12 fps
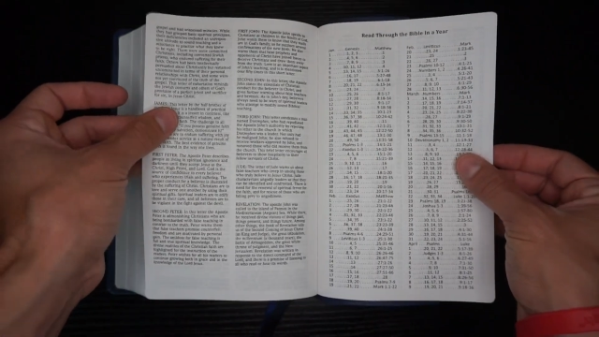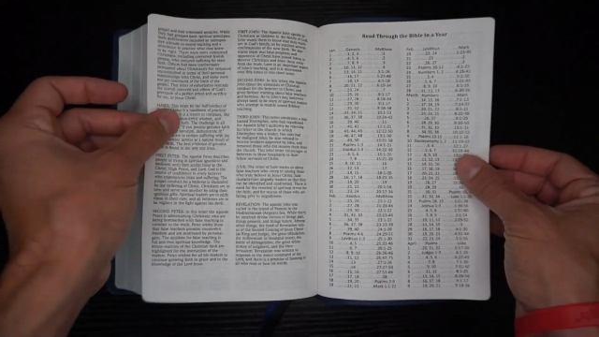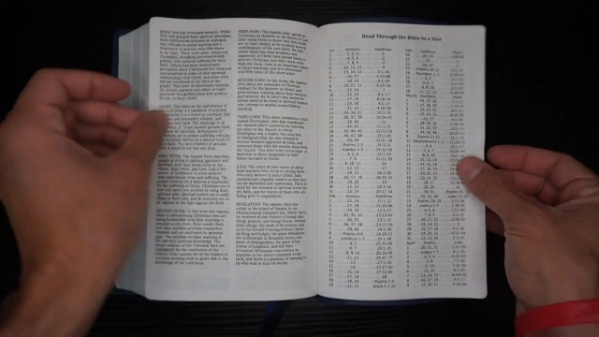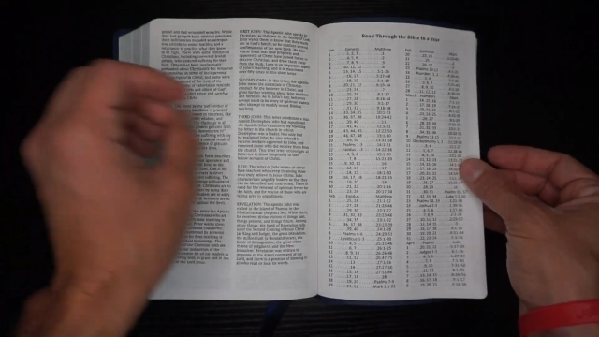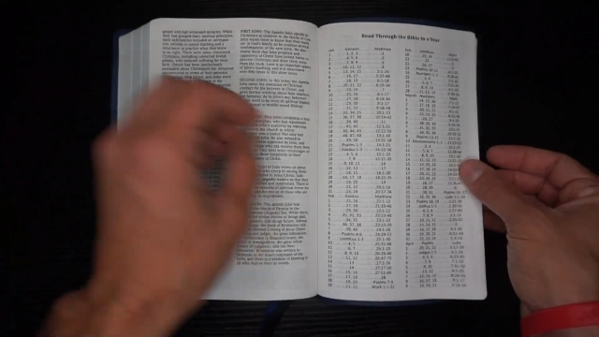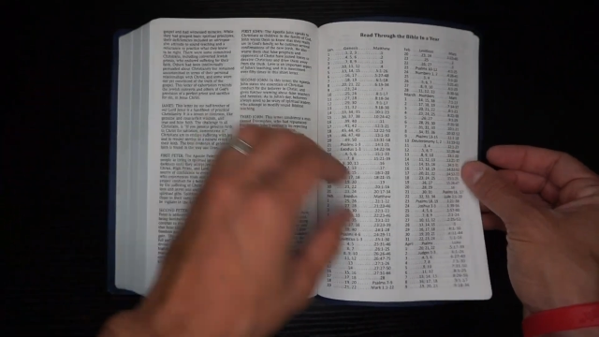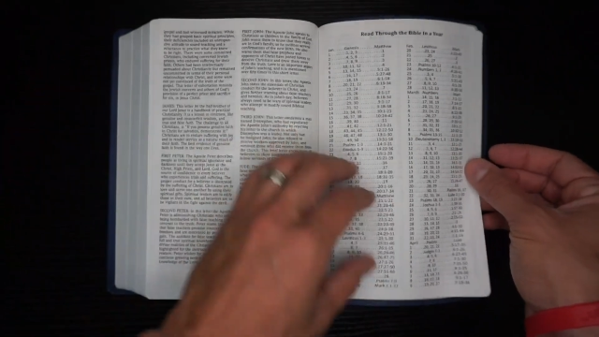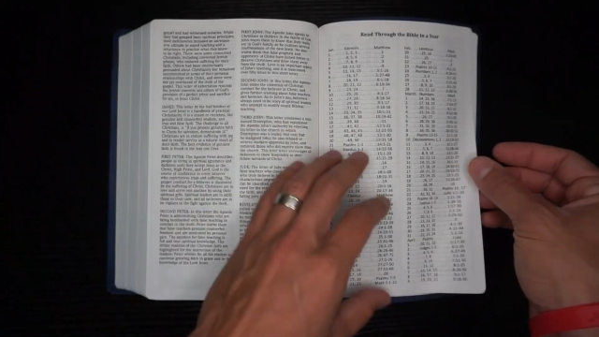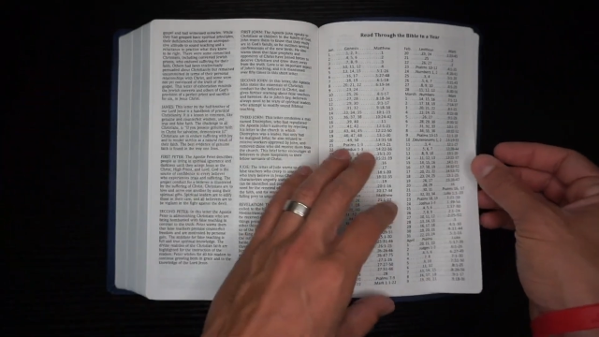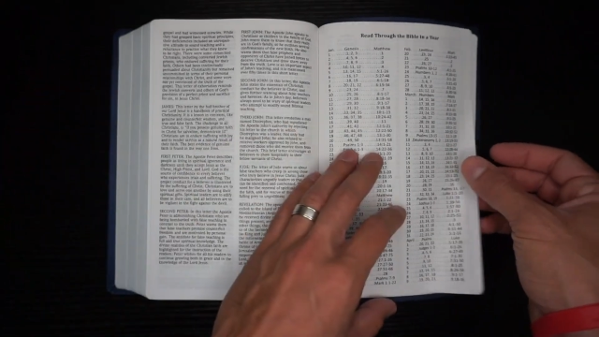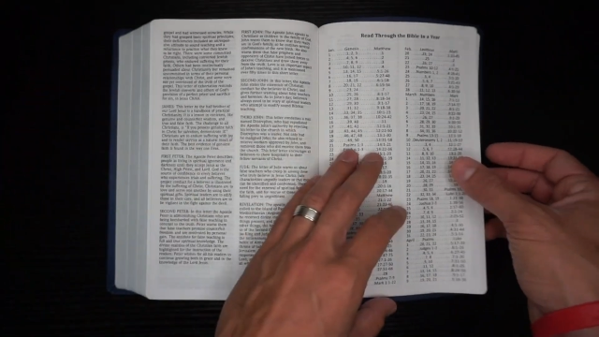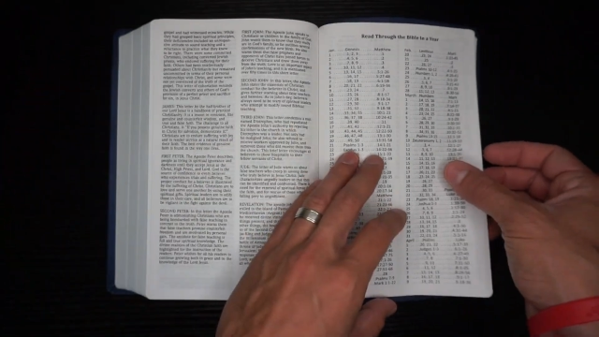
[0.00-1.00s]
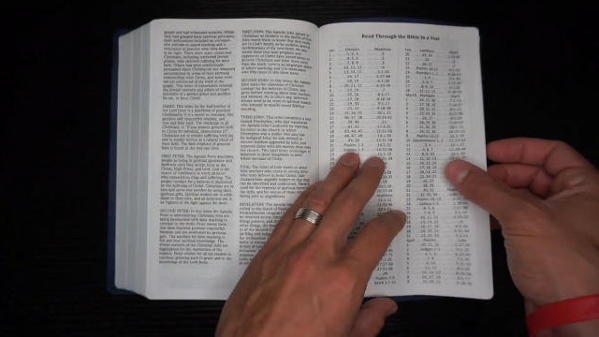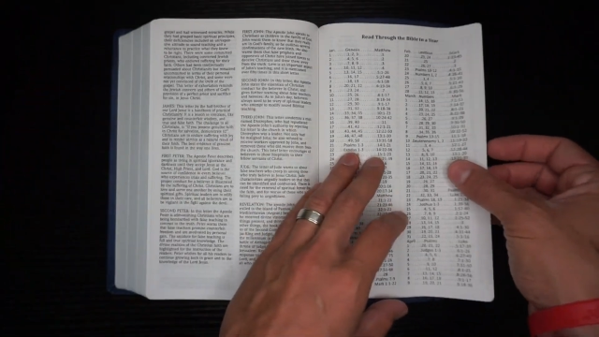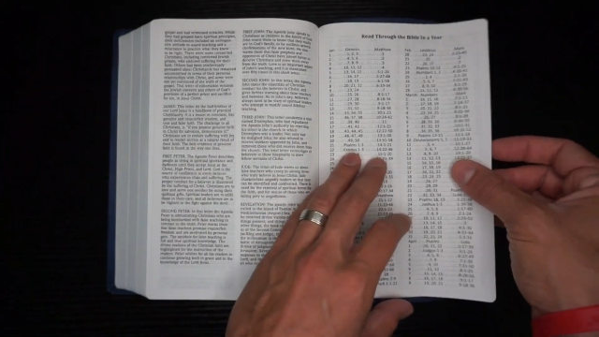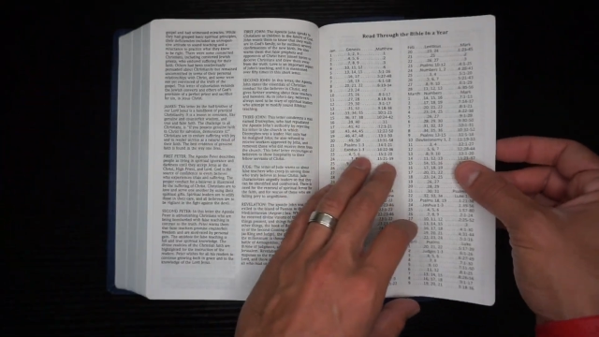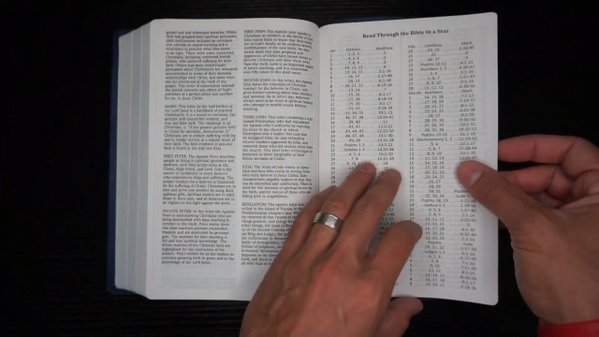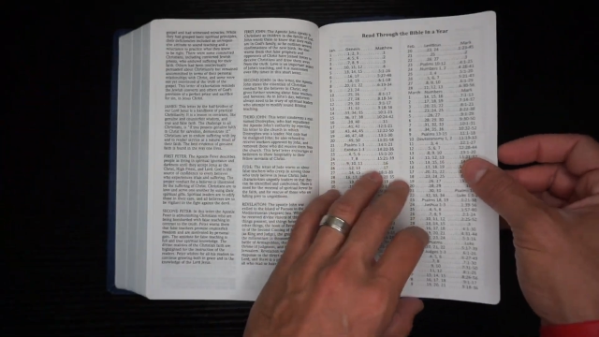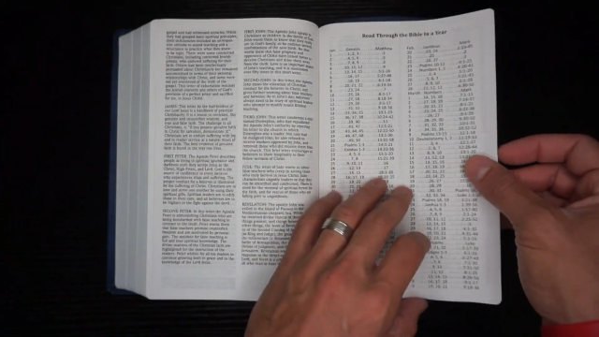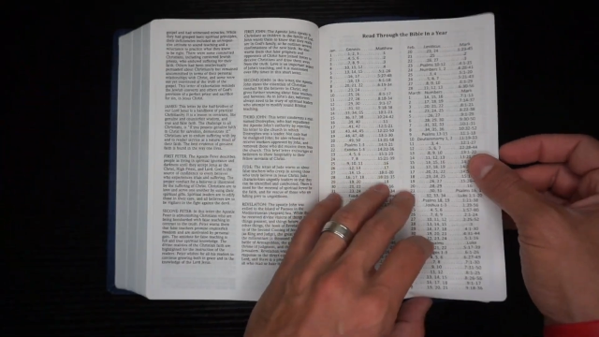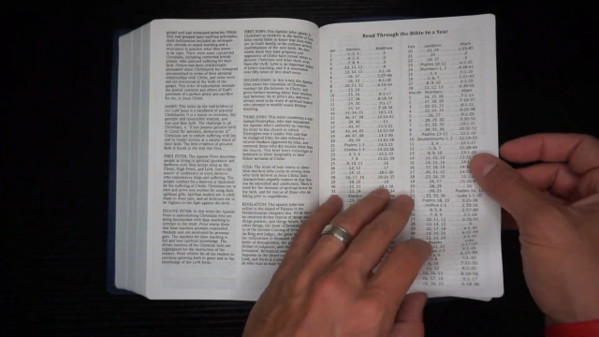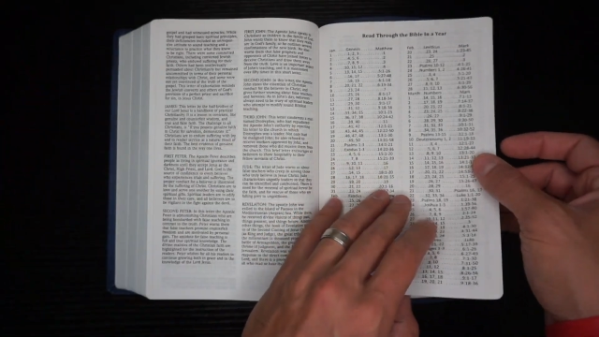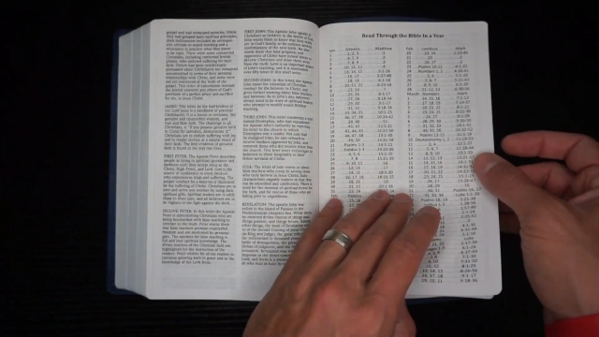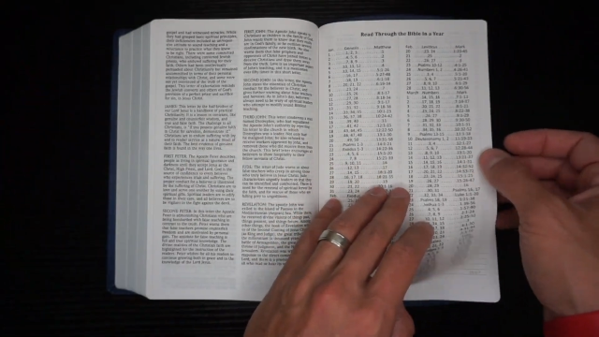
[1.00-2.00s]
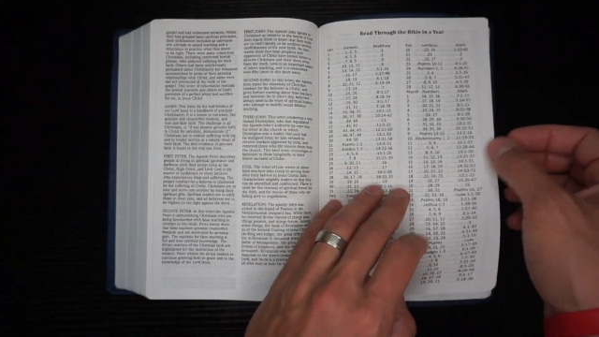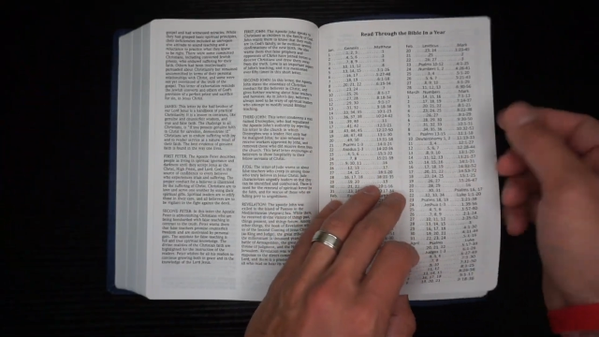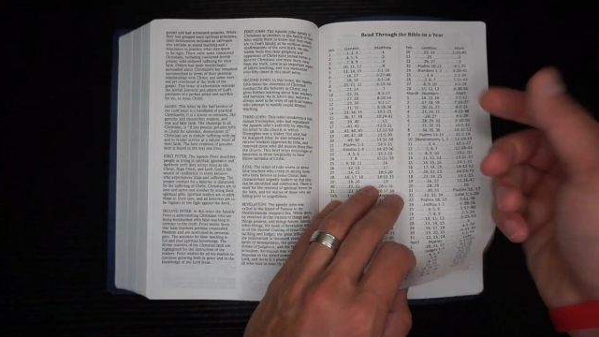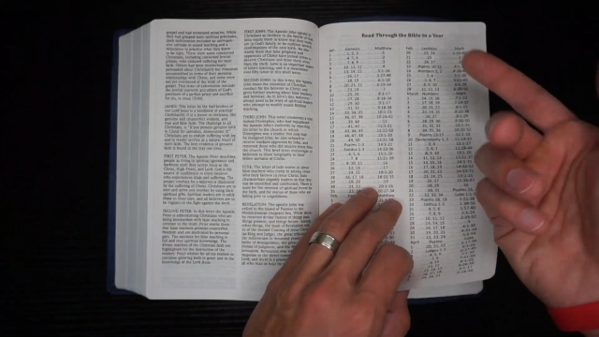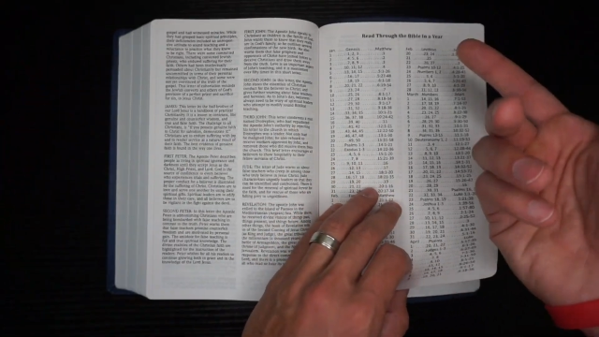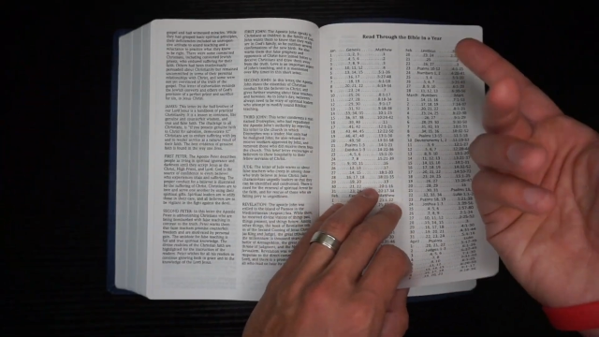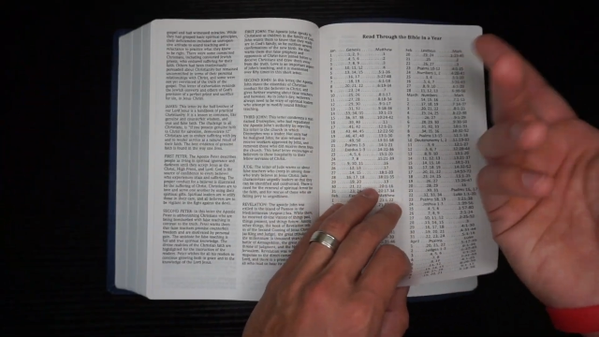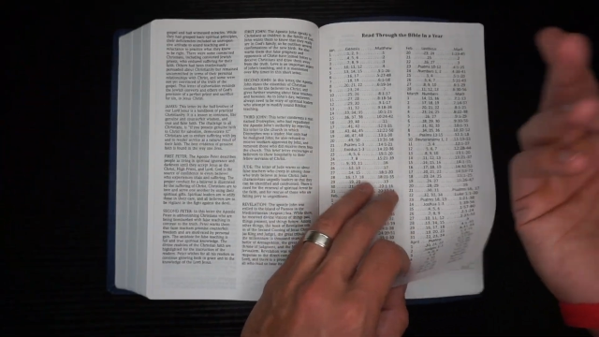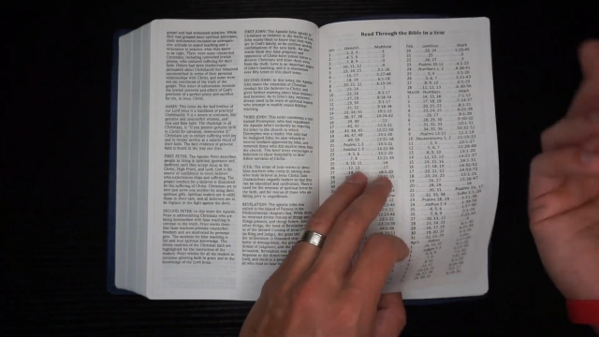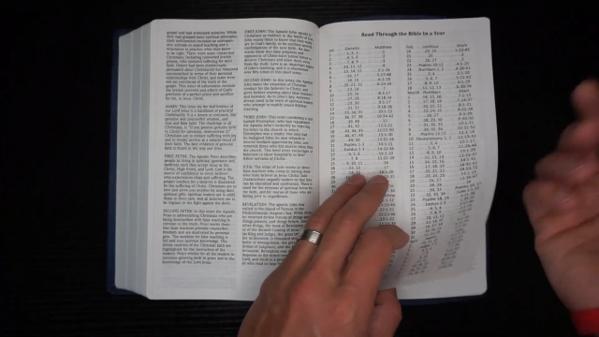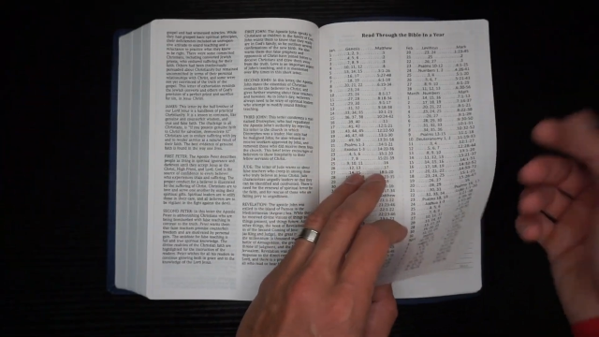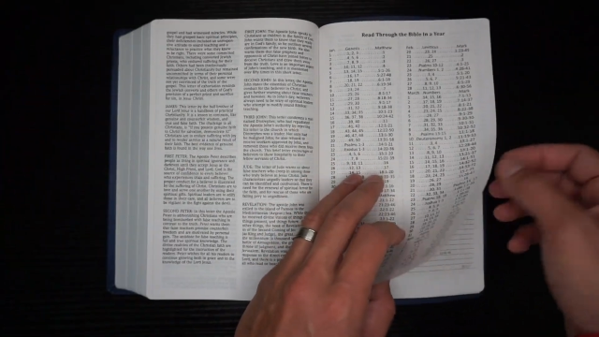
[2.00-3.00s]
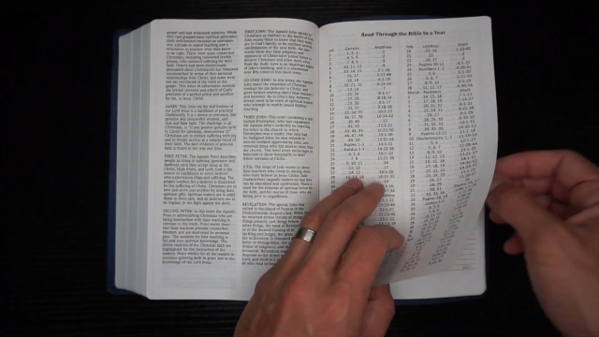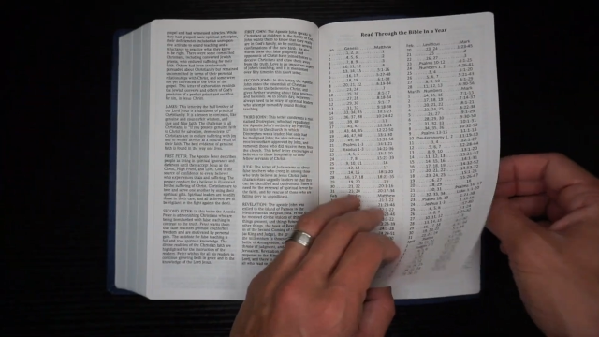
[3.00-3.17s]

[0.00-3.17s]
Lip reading: [unreadable: no face in view]